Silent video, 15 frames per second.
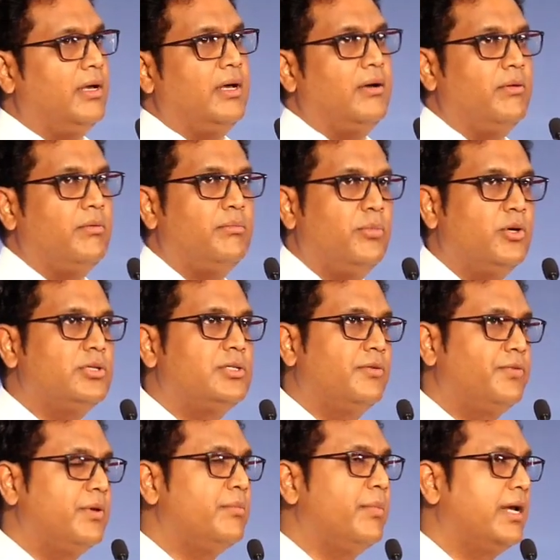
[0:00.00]
Uh, most
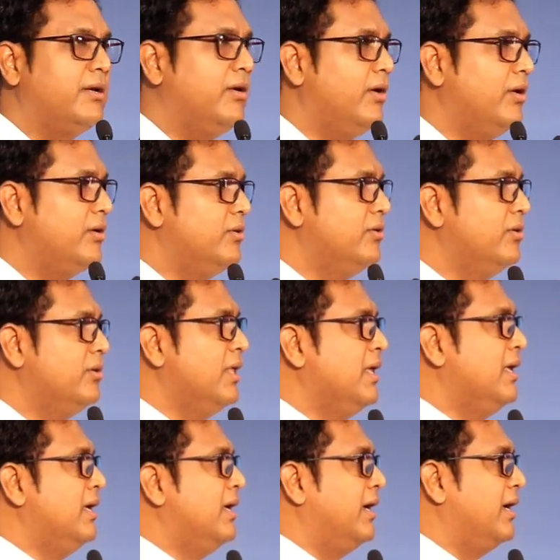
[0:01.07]
of you might not know,
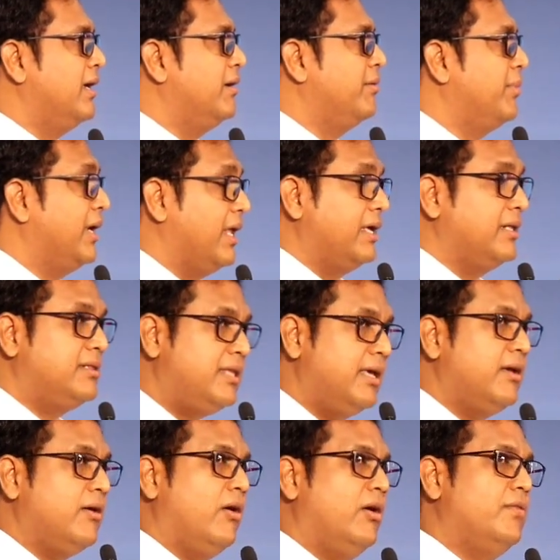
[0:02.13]
uh, but I
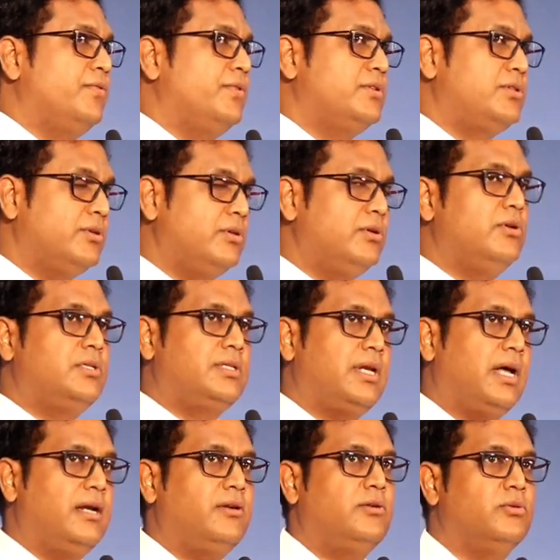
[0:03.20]
think all of you should
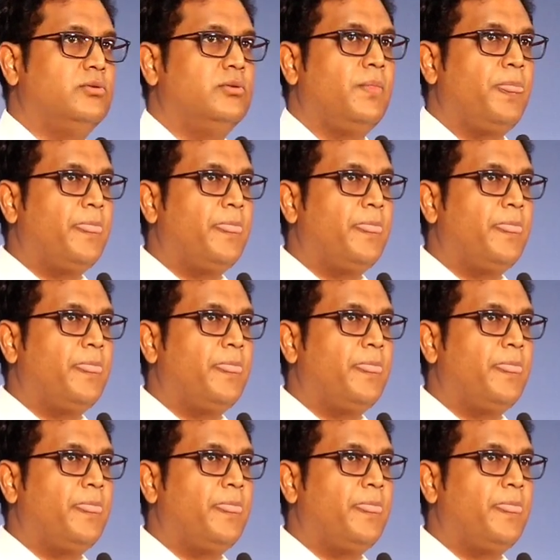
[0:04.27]
start to